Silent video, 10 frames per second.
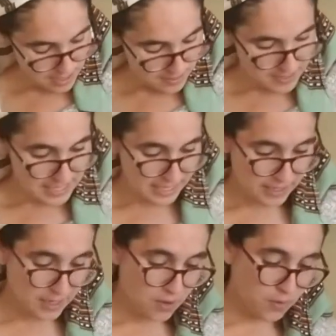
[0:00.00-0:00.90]
the
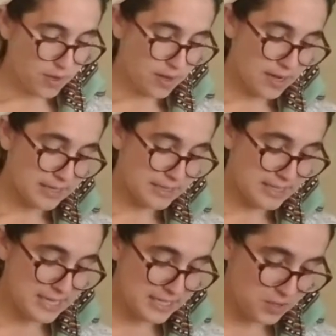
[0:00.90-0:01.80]
ginkgo, 1
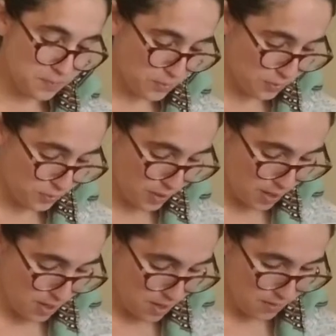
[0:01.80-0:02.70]
teaspoon
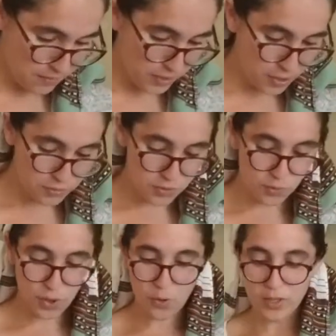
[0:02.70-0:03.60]
of the go-to
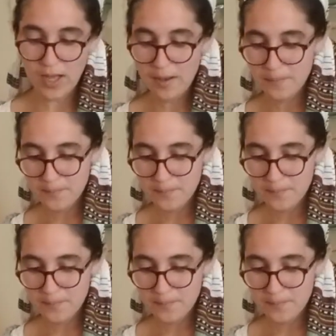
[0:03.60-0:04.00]
cola,